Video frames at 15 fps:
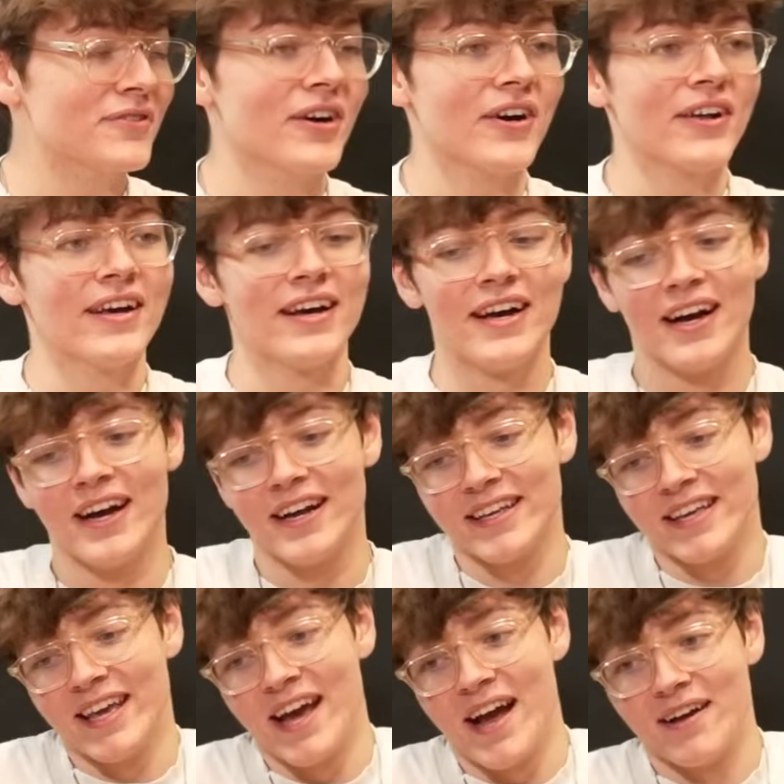We've got to,
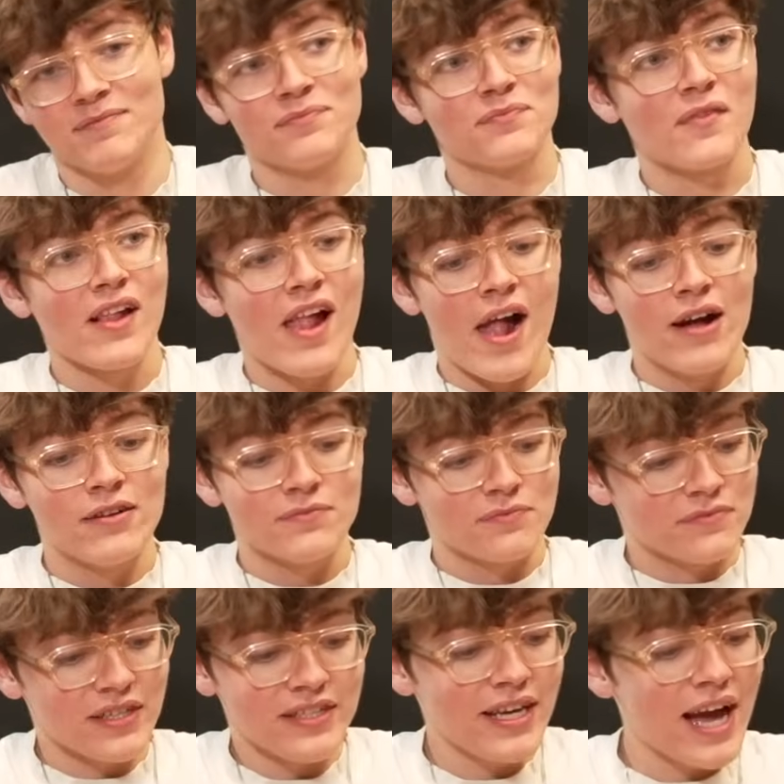It's yeah. just mayo.
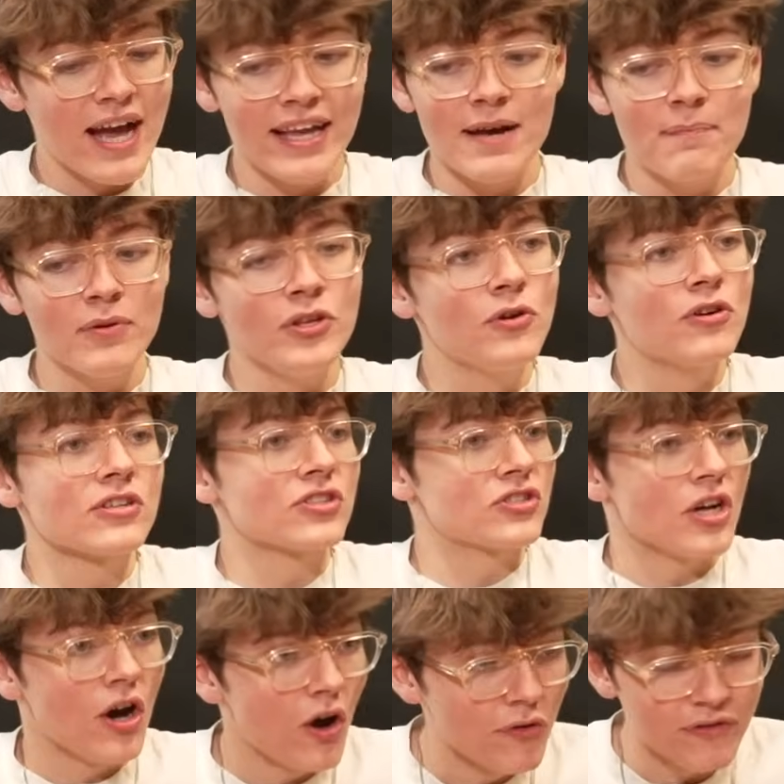Yeah, yeah, but you've got to
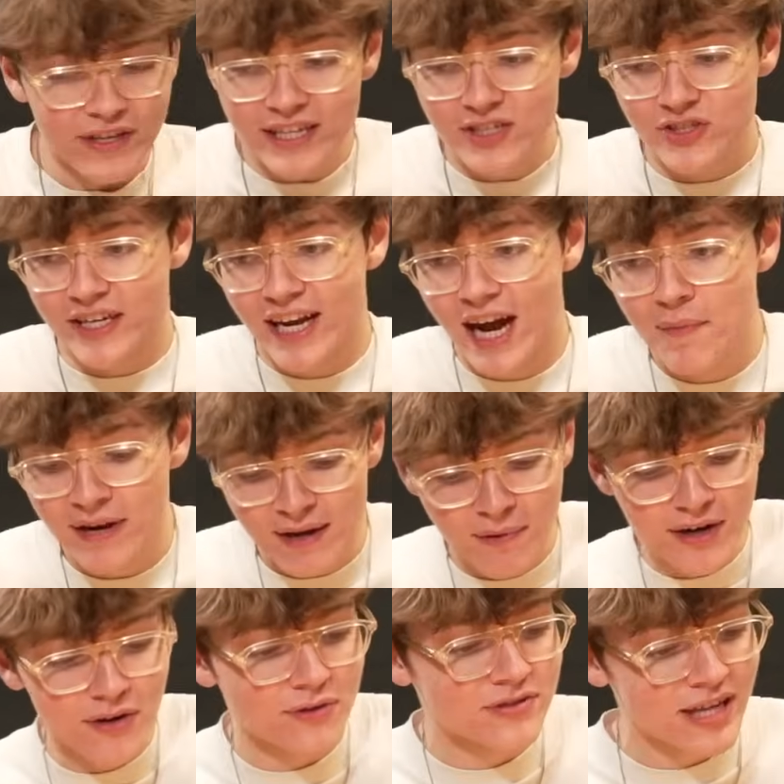start off easy. I mean, it
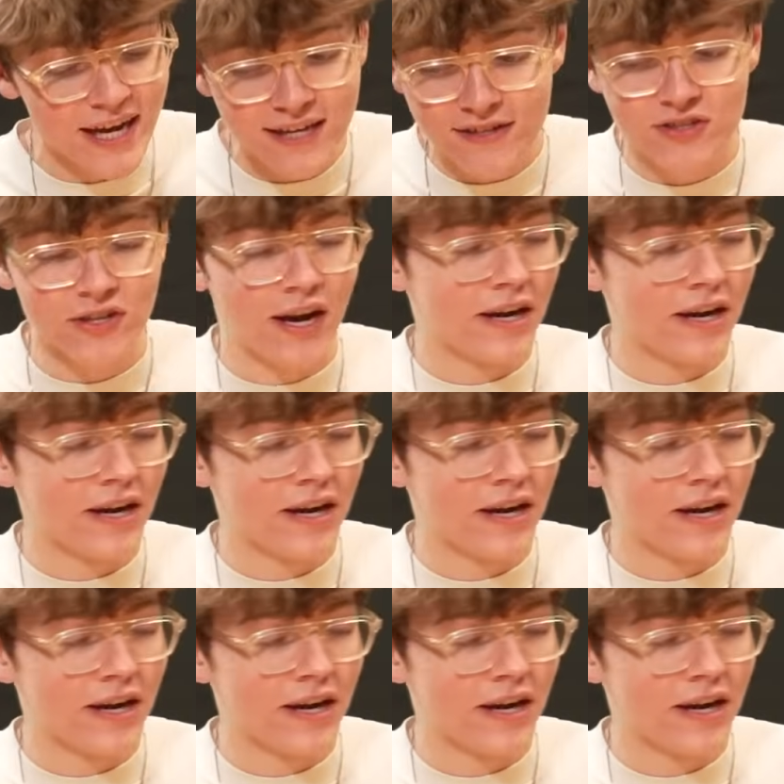might not taste